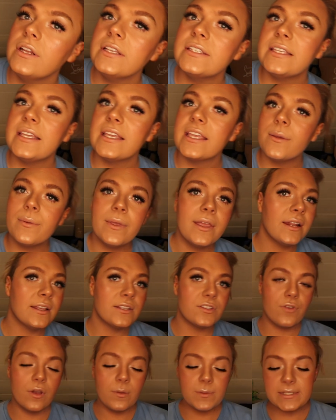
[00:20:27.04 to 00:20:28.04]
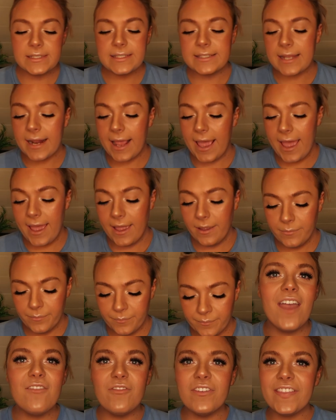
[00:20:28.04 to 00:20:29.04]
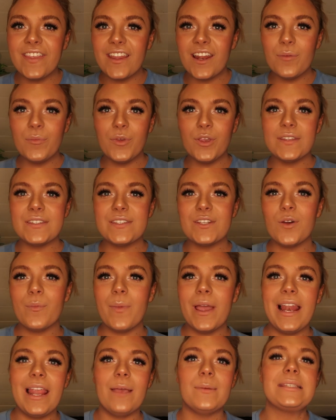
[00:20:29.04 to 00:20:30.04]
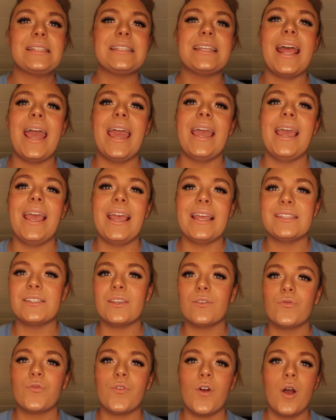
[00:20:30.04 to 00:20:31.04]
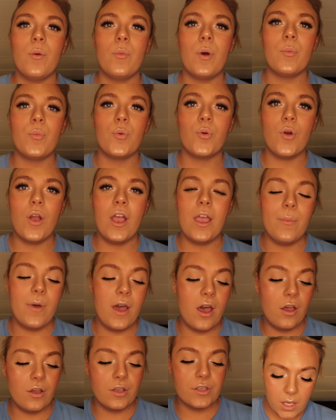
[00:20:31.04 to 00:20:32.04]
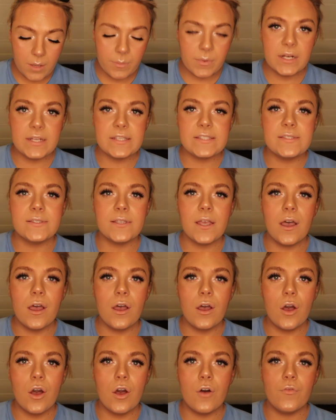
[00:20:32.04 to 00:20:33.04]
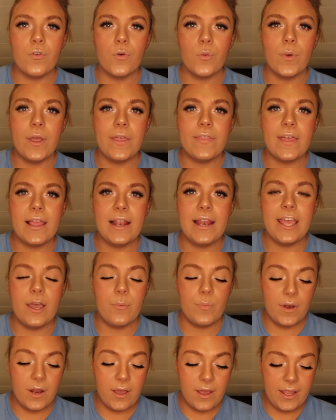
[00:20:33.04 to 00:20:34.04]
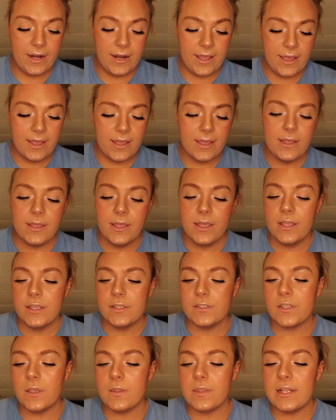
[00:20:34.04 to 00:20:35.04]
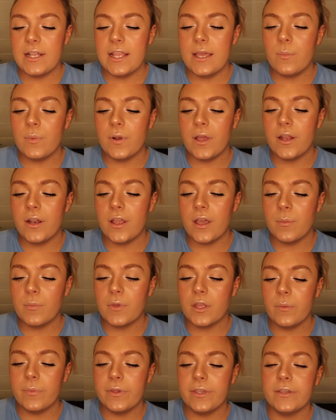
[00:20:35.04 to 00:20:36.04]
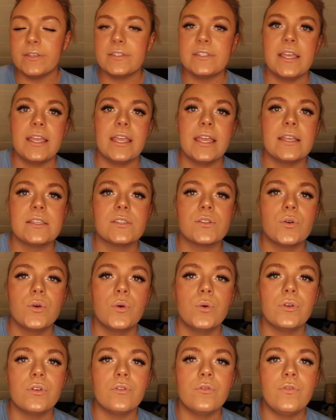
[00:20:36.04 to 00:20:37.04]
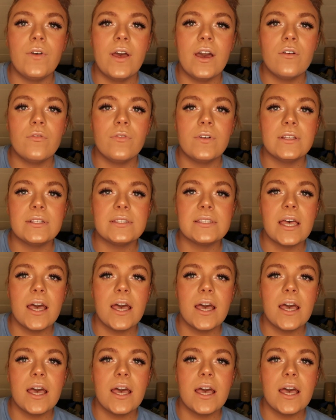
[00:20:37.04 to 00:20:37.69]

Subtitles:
Honestly, I keep getting interrupted today. Everything I'm using on my lips today is from Primark. I'm gonna start off with a lip liner. So the lip liner I'm gonna be using is called Velvet